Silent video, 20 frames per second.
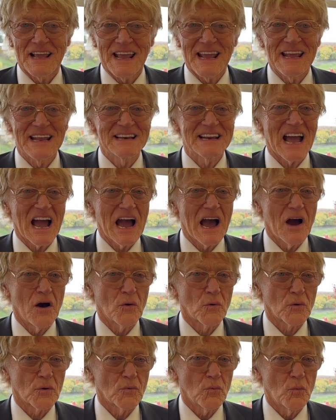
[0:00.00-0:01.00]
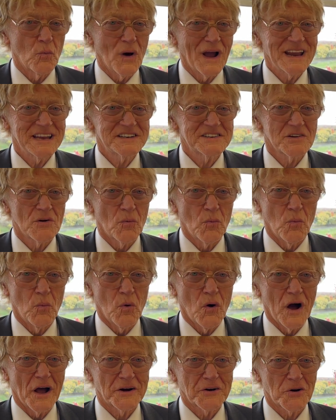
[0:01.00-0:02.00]
in our white
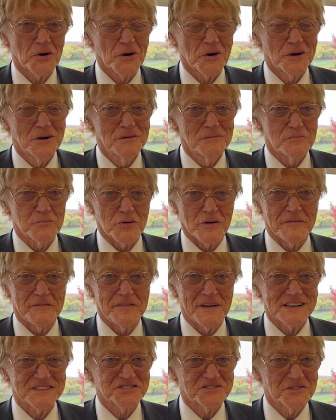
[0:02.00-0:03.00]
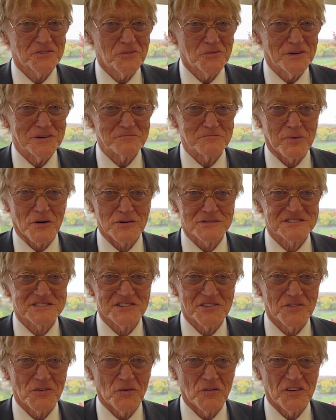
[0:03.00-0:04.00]
water professional and
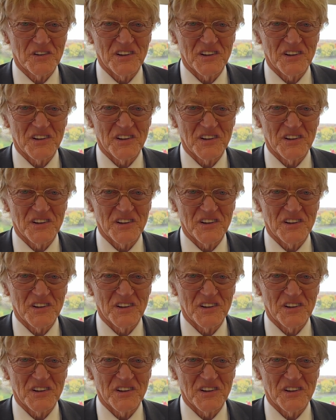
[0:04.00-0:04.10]
personal